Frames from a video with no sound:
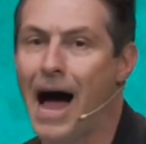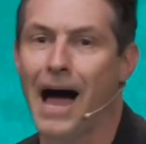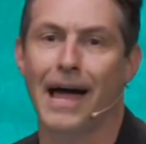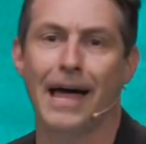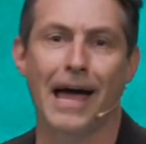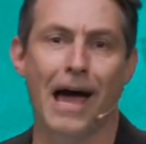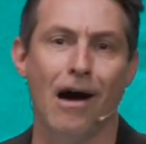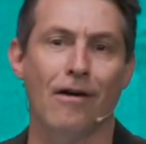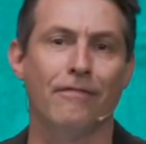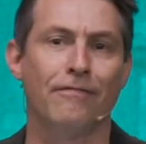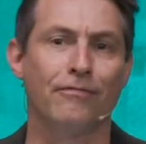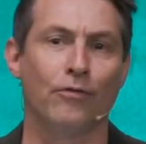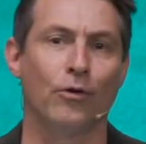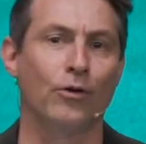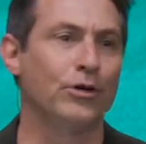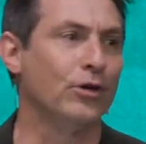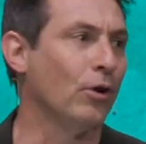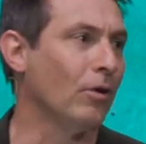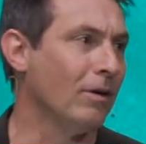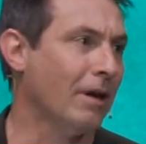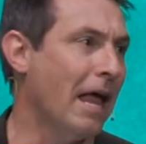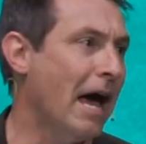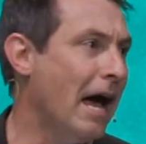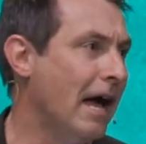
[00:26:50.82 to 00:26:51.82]
have for
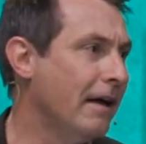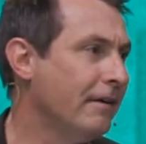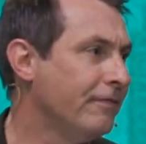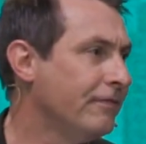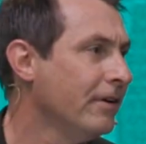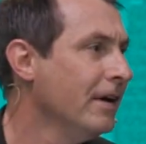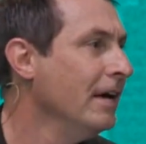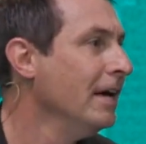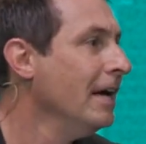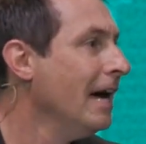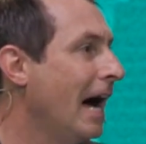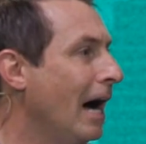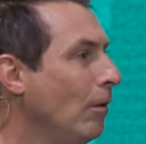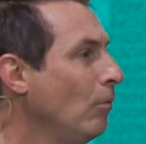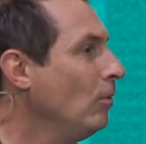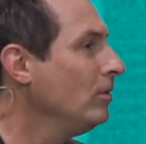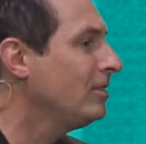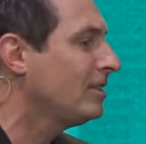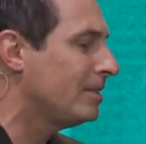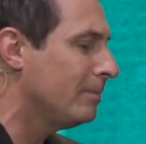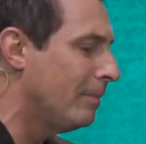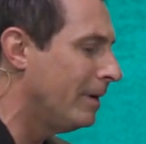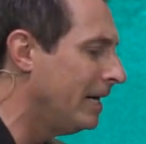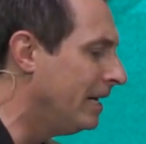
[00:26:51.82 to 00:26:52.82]
your life. I want
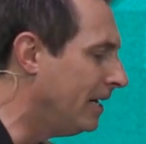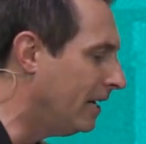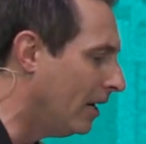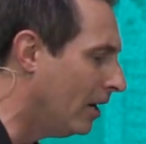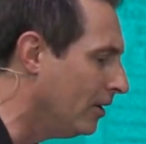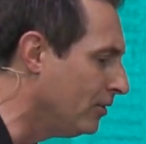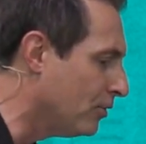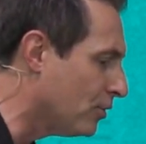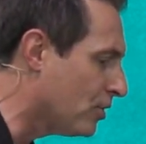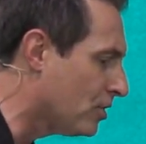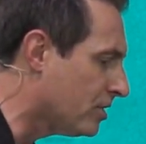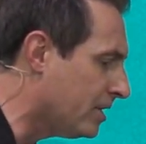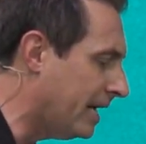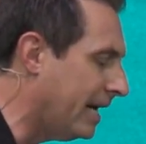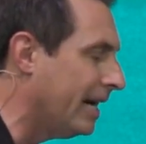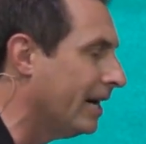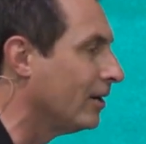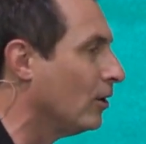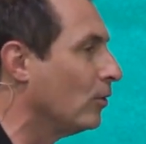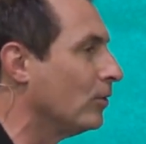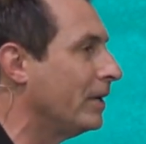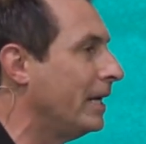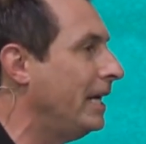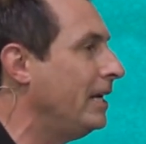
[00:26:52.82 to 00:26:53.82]
somebody to understand
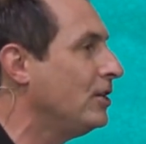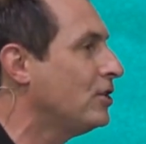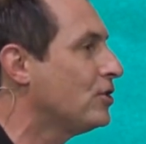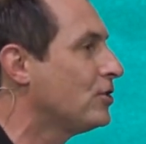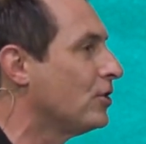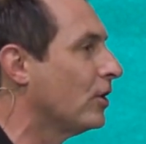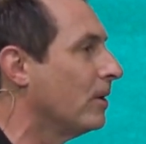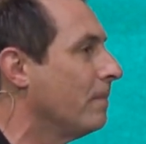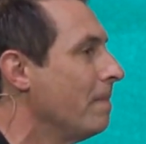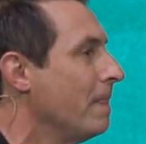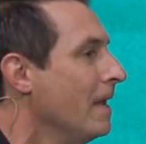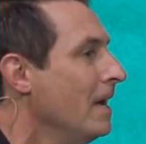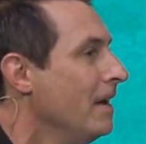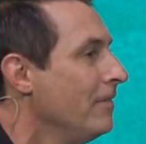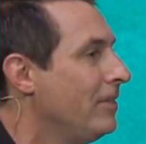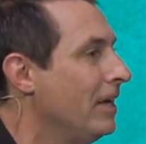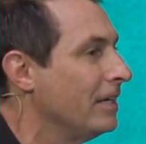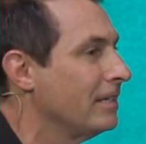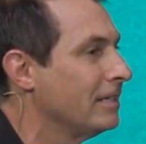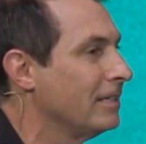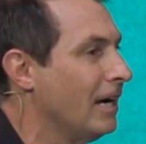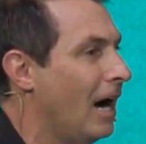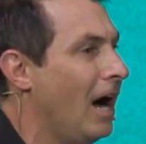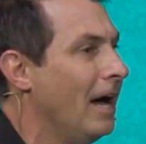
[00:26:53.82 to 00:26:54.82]
on Easter
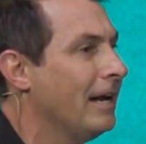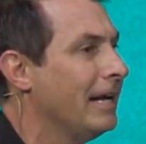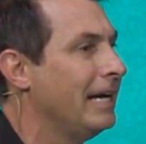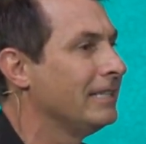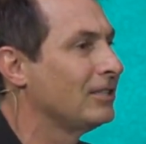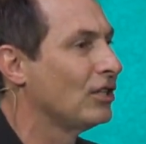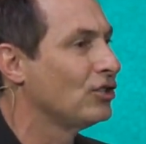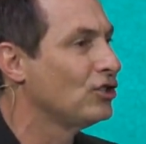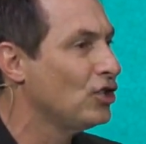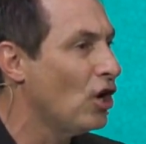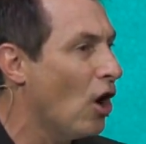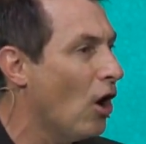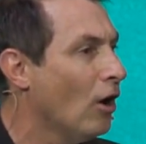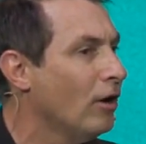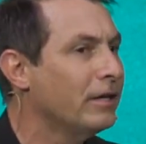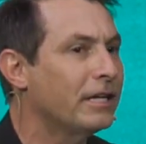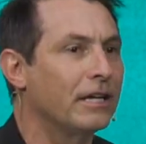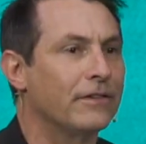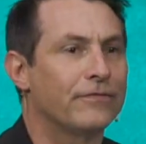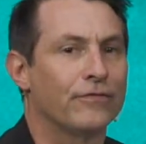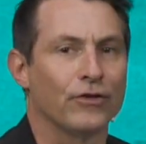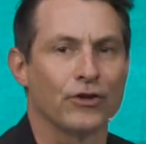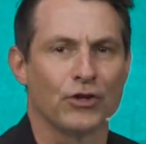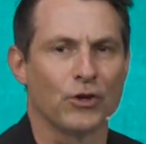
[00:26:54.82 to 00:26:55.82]
that God has a
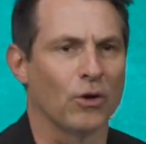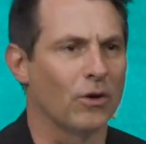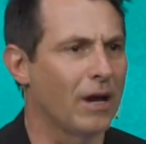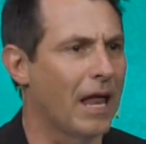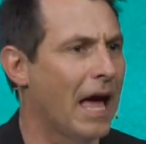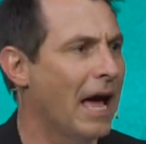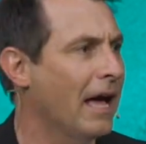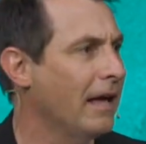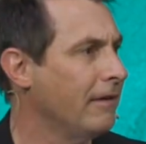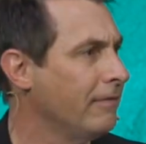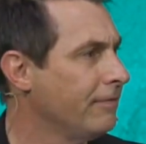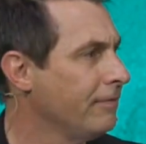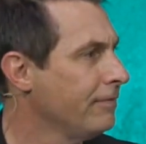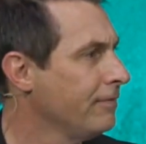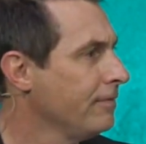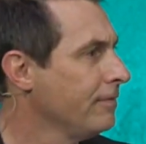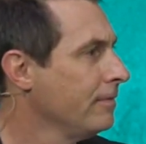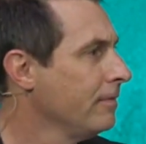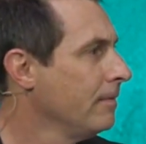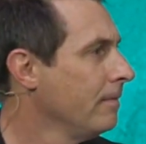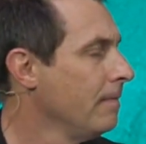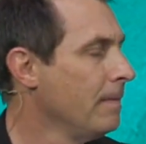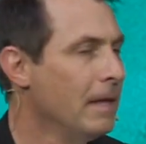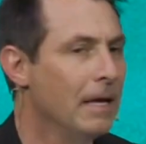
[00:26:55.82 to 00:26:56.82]
target for your life.
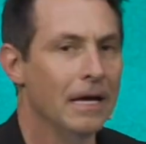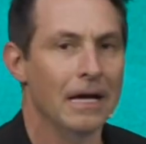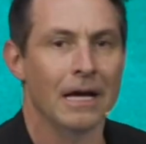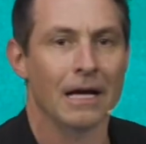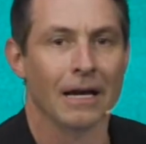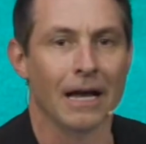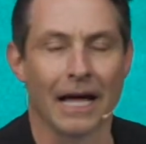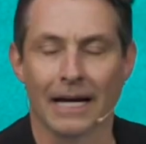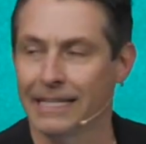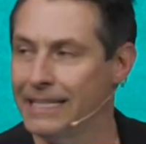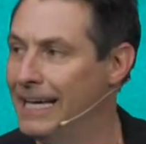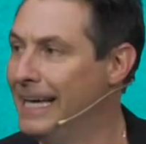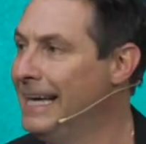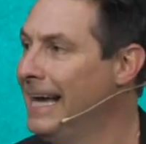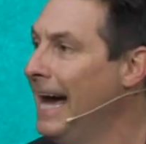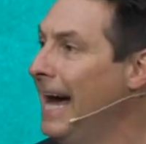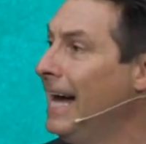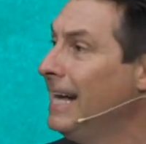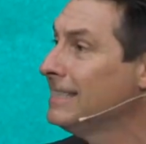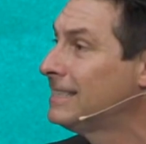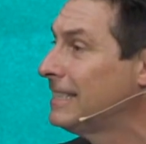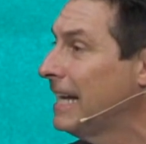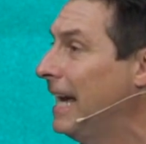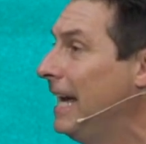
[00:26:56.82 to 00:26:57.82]
Like he
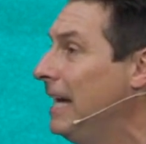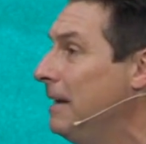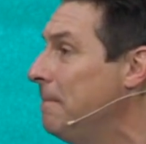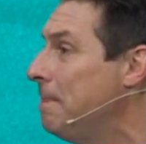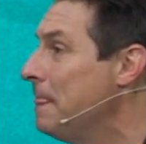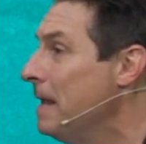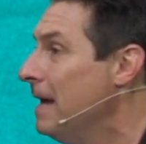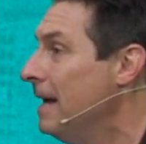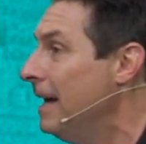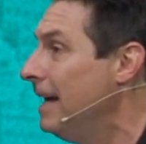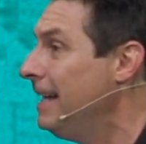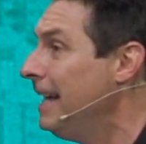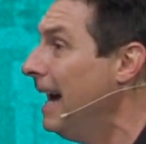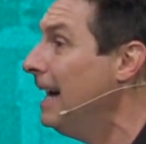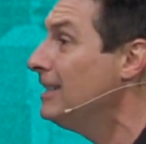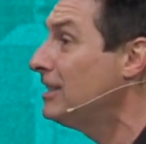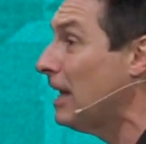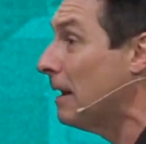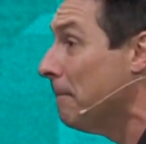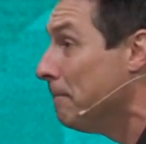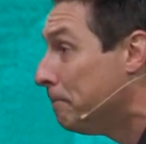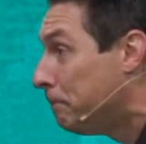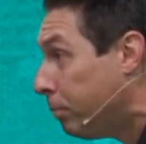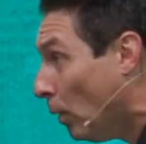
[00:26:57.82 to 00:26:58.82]
has
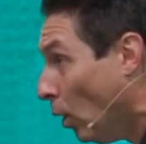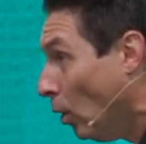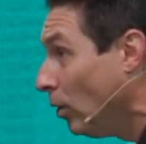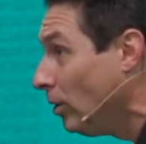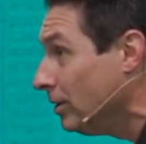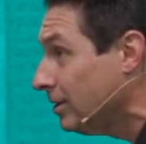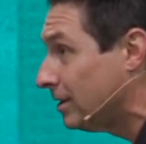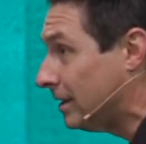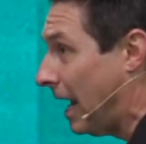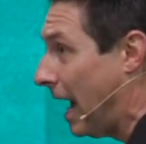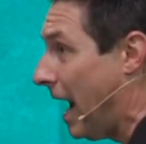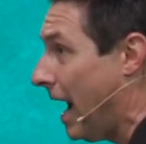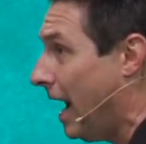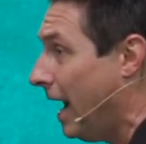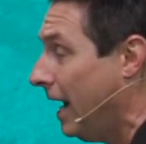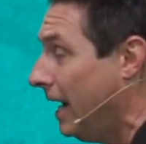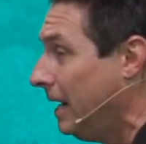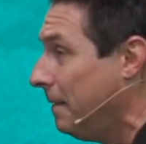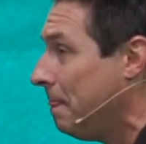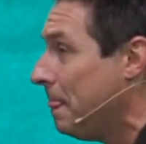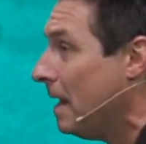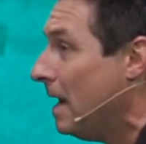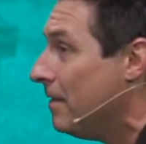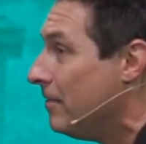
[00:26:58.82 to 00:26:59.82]
a
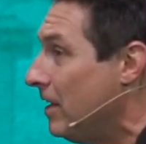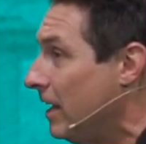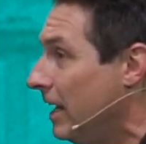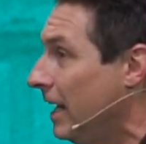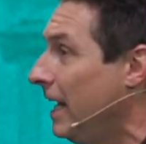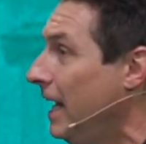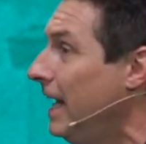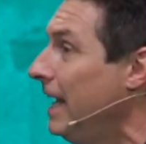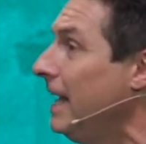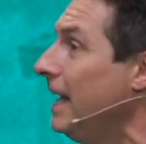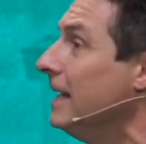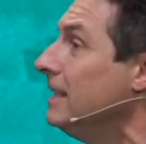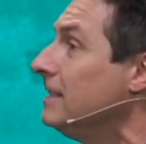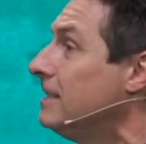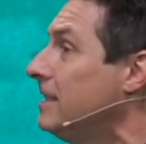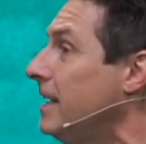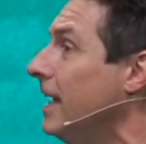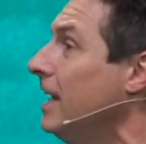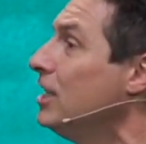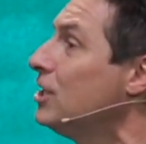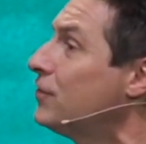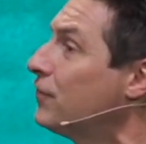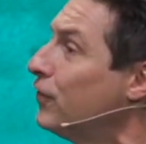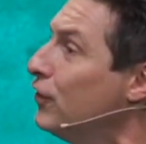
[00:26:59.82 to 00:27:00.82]
bullseye that he
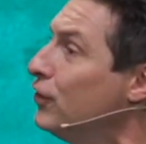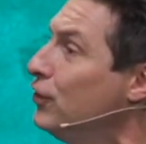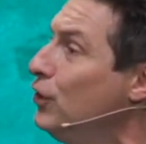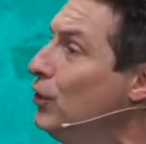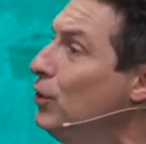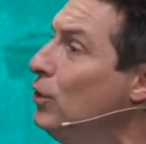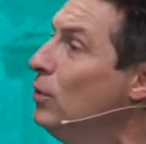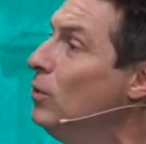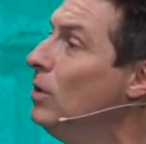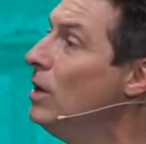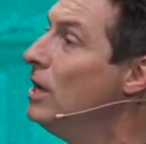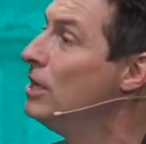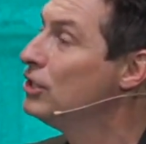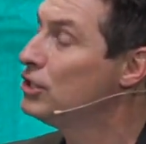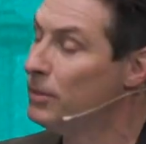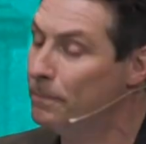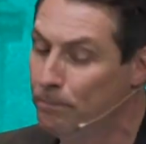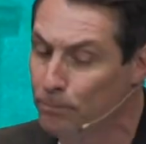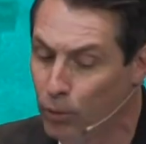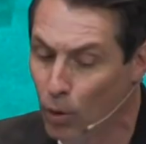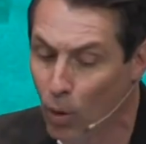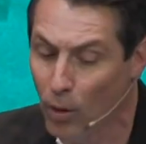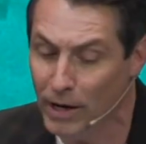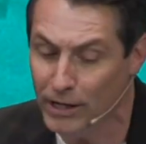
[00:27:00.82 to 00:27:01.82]
intends for you to
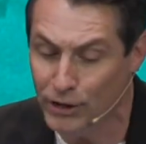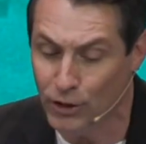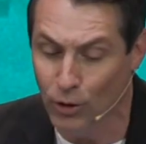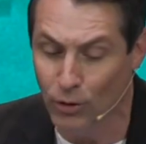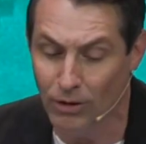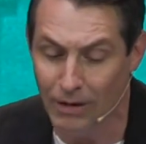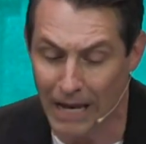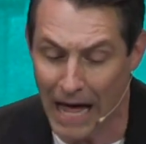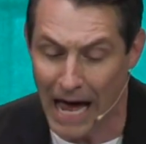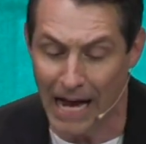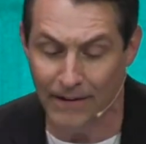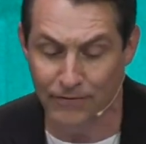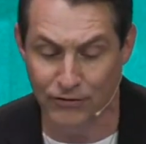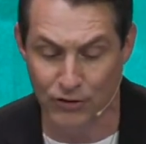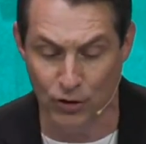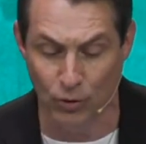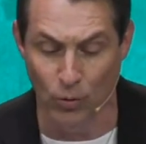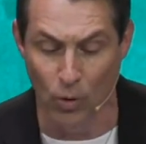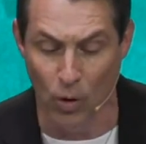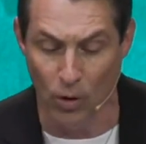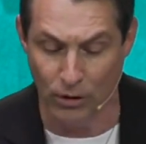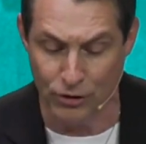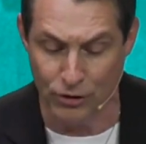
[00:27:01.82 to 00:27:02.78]
point your life toward.